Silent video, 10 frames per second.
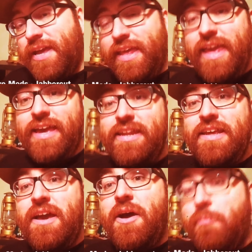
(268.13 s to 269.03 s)
I can,
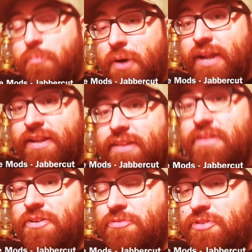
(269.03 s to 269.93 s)
but
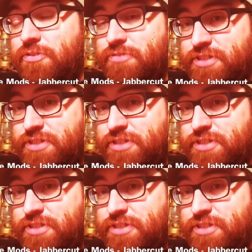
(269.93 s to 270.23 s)
don't